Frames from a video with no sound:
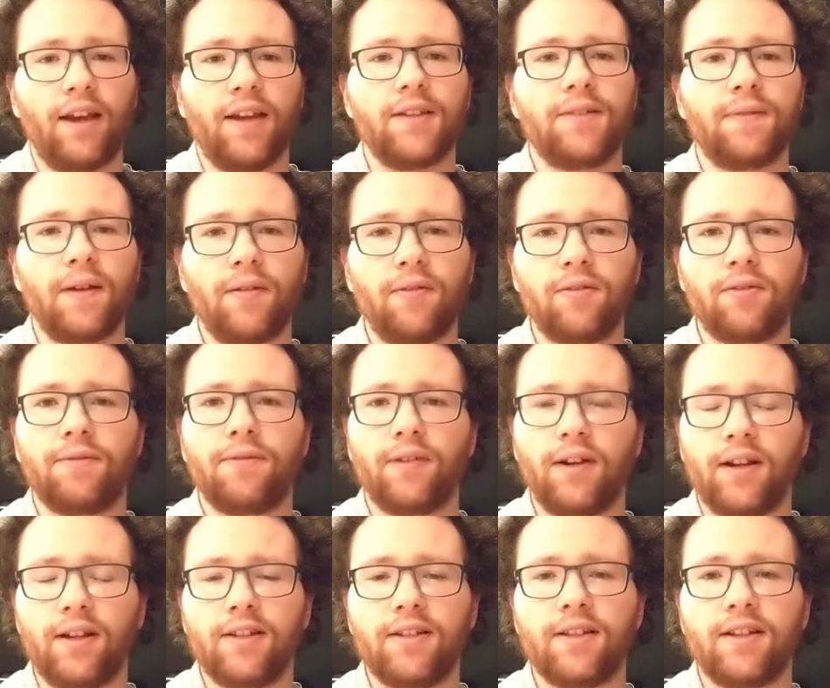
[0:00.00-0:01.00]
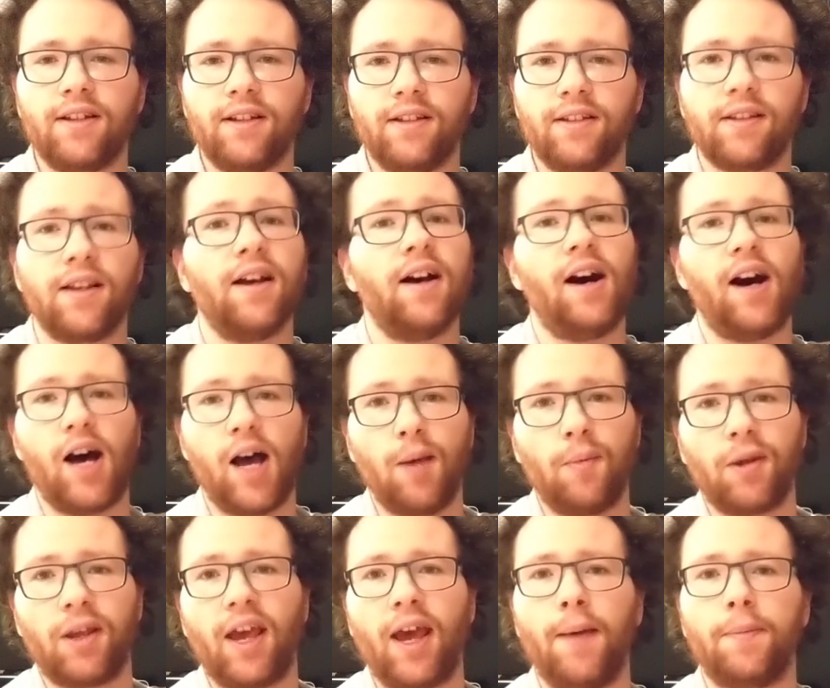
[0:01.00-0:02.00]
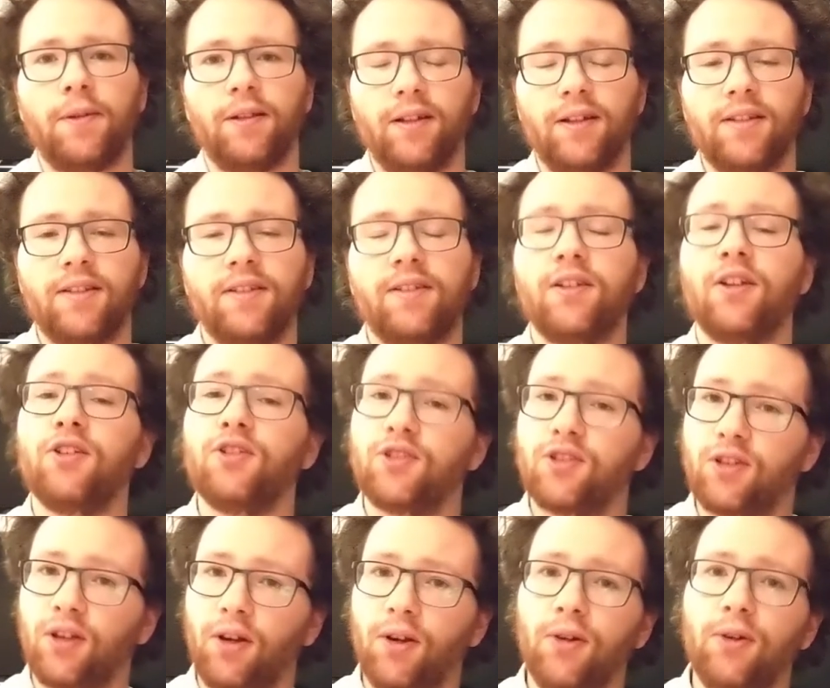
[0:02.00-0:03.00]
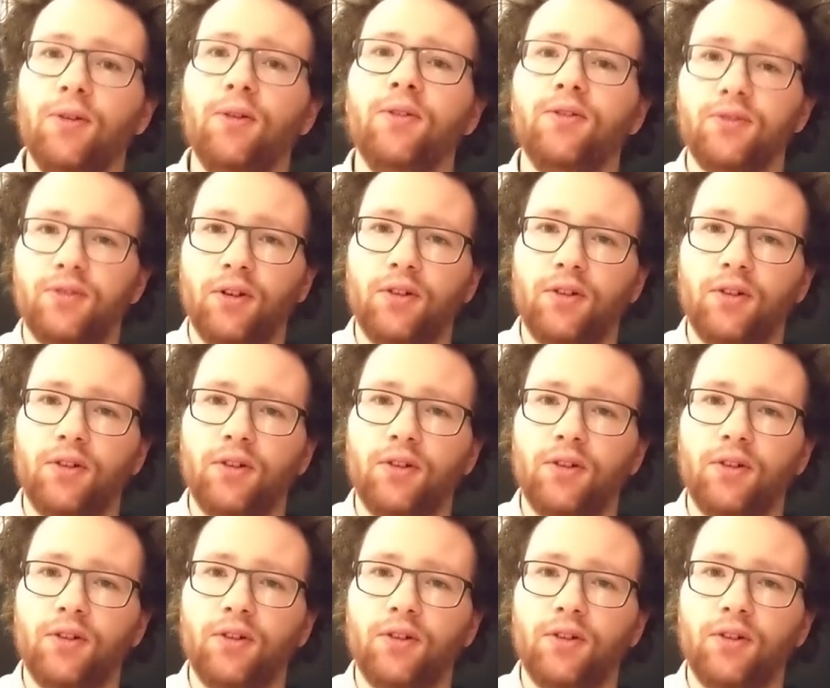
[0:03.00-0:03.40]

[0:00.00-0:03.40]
His favorite phrase is, I'm a capitalist, so